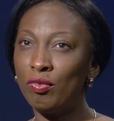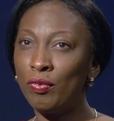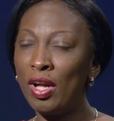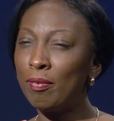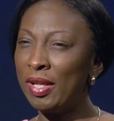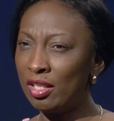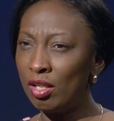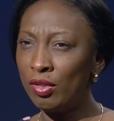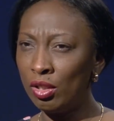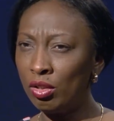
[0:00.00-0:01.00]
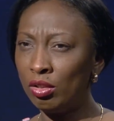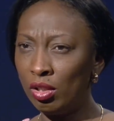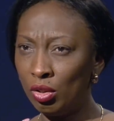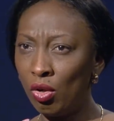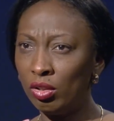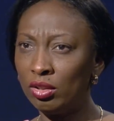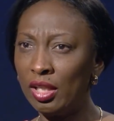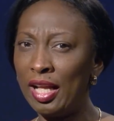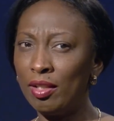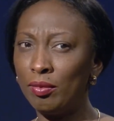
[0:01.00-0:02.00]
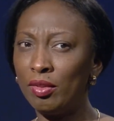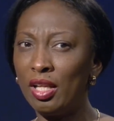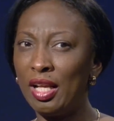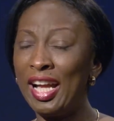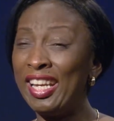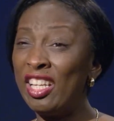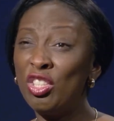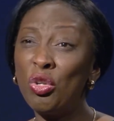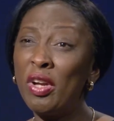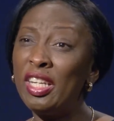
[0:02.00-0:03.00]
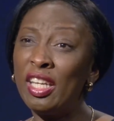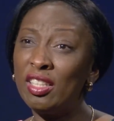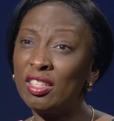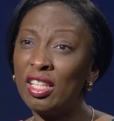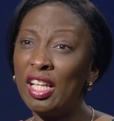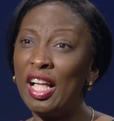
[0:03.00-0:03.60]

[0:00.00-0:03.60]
found myself alone a lot, and I enjoyed it.